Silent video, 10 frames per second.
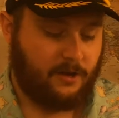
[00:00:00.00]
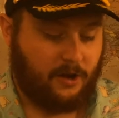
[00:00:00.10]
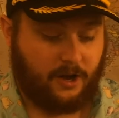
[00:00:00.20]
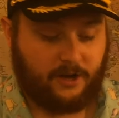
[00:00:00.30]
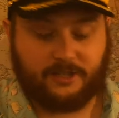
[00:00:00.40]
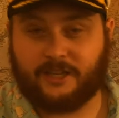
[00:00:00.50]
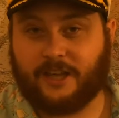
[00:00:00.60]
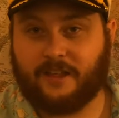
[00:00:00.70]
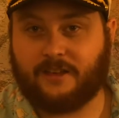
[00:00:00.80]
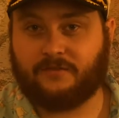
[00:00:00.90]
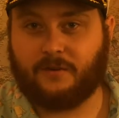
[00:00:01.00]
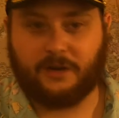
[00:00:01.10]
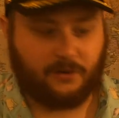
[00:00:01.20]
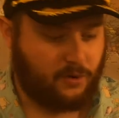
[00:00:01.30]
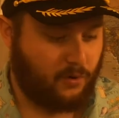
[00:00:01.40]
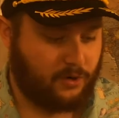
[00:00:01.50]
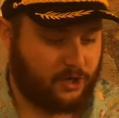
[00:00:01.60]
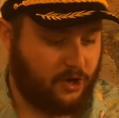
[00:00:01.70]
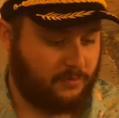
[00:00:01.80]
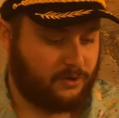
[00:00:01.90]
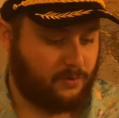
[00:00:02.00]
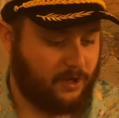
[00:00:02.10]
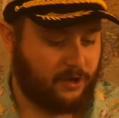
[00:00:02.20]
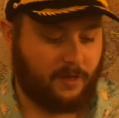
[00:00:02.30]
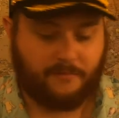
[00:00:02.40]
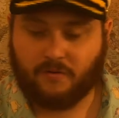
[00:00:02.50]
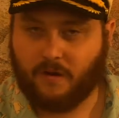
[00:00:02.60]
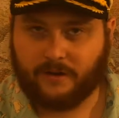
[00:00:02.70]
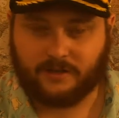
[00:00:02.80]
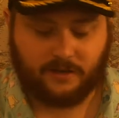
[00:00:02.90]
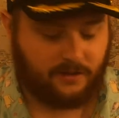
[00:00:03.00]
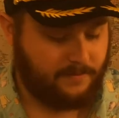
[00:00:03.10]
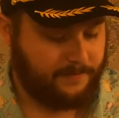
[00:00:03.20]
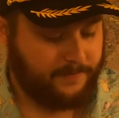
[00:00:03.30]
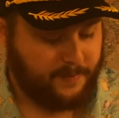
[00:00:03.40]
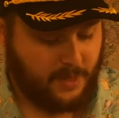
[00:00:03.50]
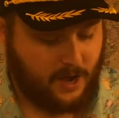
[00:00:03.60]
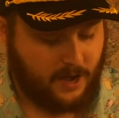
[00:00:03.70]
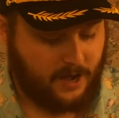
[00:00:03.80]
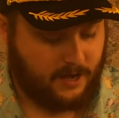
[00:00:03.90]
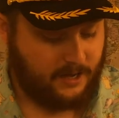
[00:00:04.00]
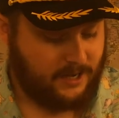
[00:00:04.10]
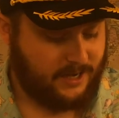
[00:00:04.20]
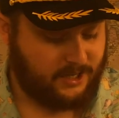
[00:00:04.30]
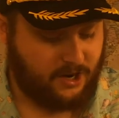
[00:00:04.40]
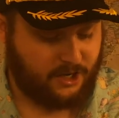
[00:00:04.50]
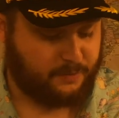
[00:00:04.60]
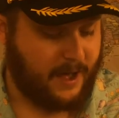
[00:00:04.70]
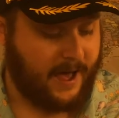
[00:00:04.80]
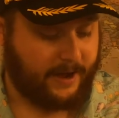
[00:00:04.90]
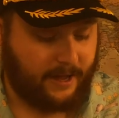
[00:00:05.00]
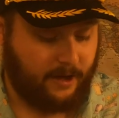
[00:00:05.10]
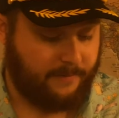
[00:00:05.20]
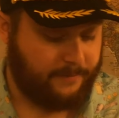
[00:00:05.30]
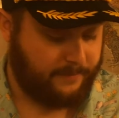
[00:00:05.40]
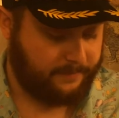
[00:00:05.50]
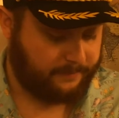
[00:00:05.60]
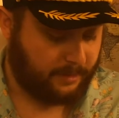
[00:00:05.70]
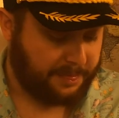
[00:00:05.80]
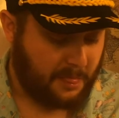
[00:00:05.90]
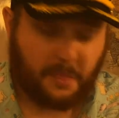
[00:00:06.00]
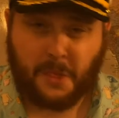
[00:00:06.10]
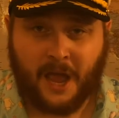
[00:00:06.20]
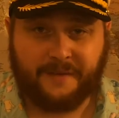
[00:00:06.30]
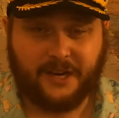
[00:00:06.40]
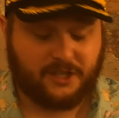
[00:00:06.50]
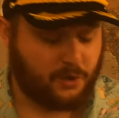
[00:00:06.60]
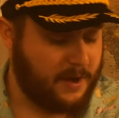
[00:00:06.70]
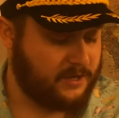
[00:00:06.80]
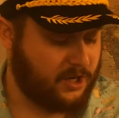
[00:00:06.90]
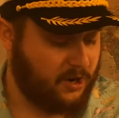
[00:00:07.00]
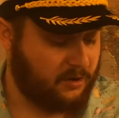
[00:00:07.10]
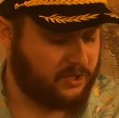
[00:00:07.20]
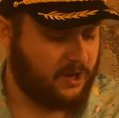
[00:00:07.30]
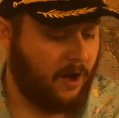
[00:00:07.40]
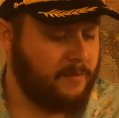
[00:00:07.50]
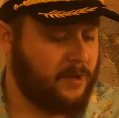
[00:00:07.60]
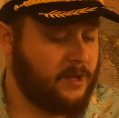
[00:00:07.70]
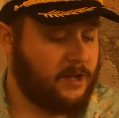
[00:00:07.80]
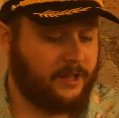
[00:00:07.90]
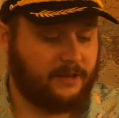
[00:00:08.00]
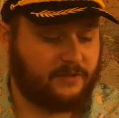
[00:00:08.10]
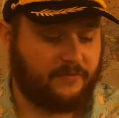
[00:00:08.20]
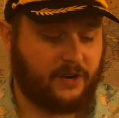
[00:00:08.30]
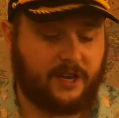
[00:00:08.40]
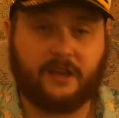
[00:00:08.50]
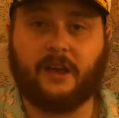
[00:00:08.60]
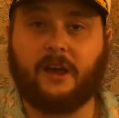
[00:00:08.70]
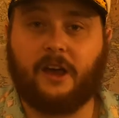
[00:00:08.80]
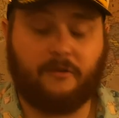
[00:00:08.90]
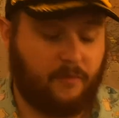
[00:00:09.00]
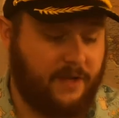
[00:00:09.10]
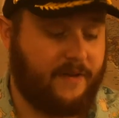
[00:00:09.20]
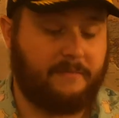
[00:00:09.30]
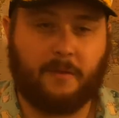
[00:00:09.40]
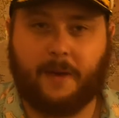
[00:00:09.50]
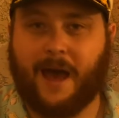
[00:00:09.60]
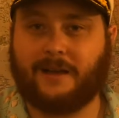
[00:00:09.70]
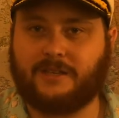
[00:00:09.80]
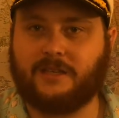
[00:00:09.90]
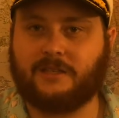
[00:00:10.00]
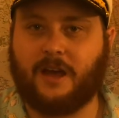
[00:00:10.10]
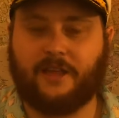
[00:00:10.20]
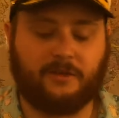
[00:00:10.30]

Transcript: I did get these from a little corner shop, that's why they got the price on them. It's a nice pack. I haven't had squares in a long time, and they've definitely revamped the pack since I had